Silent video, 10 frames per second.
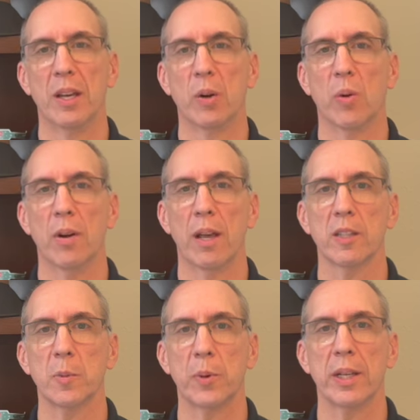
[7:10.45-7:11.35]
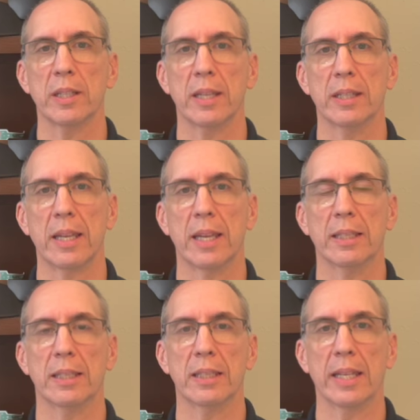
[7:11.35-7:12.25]
Coronado Springs is a
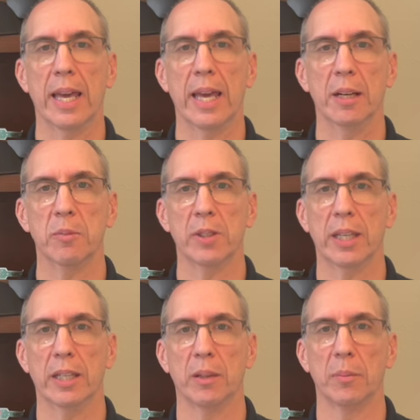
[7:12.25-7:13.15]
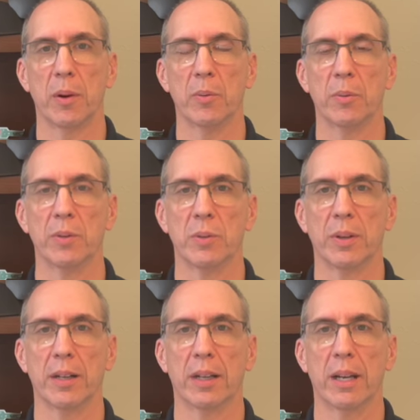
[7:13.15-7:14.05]
Disney Animal Kingdom
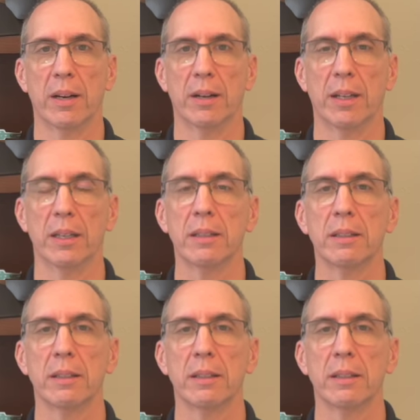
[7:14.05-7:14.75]
resort area.